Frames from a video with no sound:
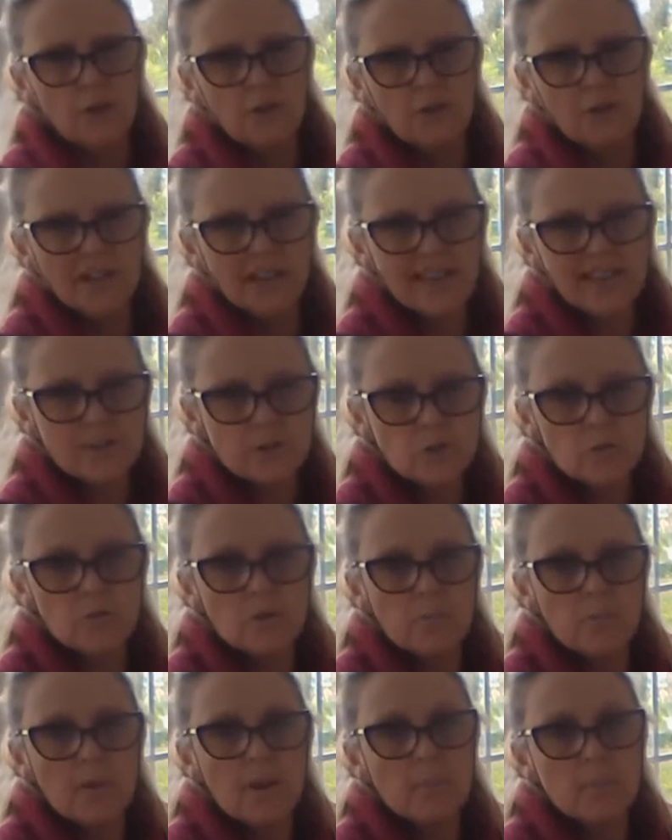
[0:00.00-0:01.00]
you need to
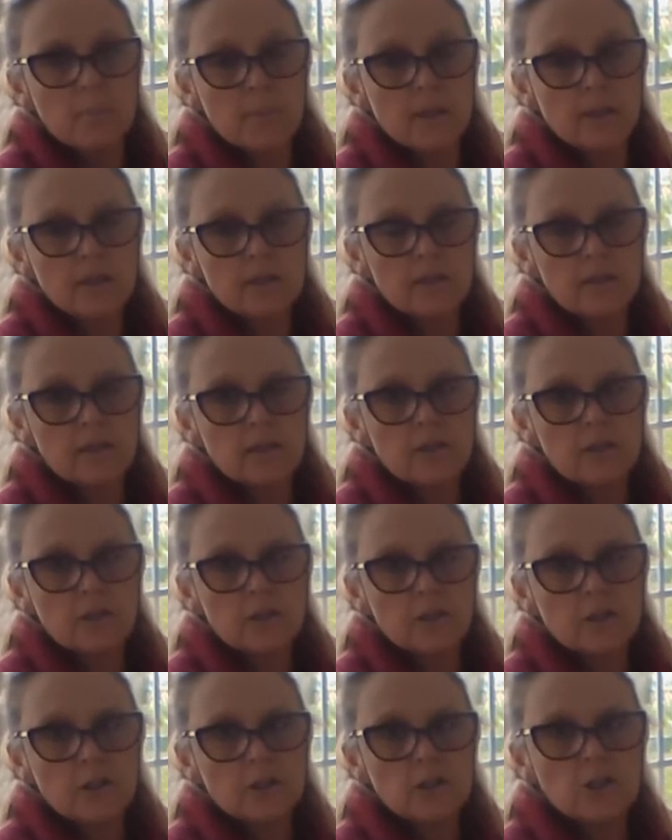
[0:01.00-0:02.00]
remember
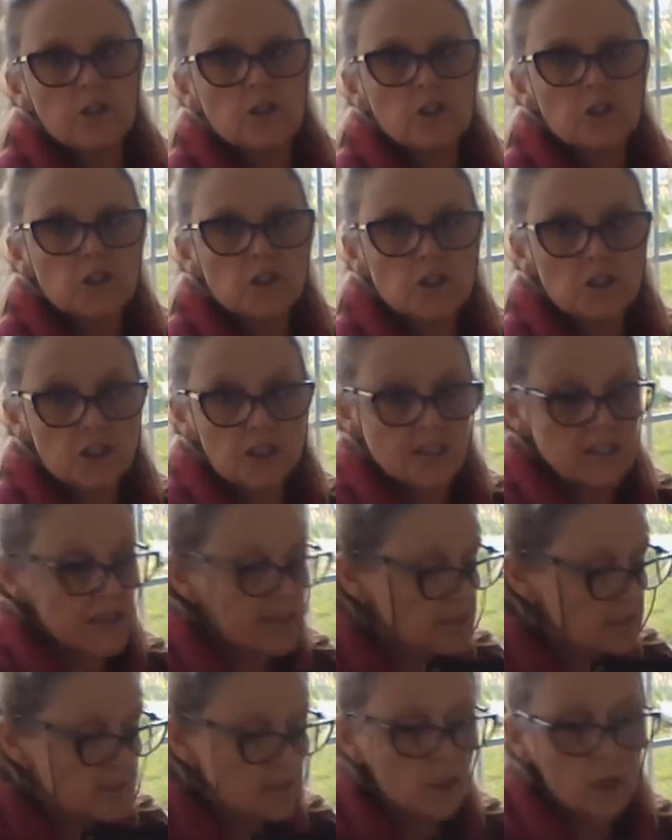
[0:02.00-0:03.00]

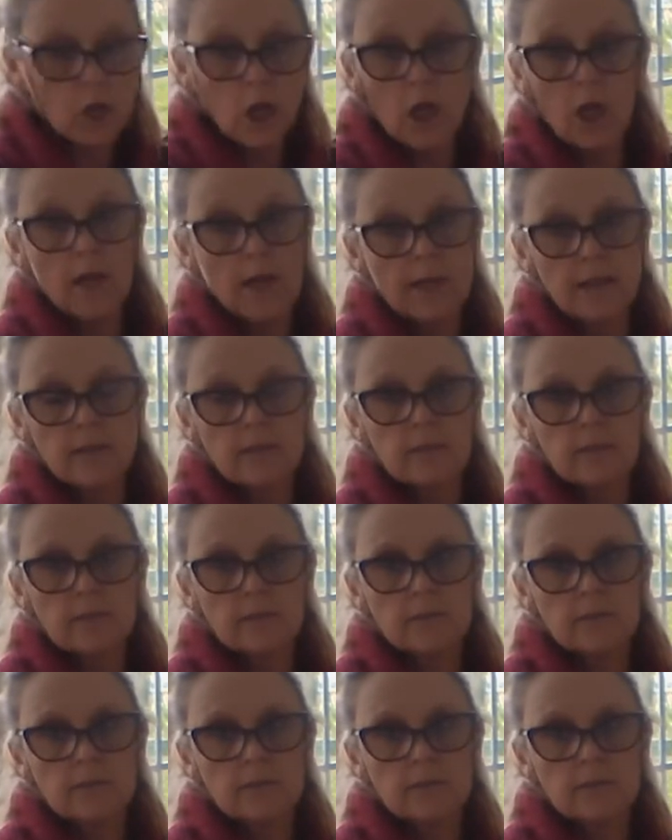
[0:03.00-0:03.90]
that's the lion,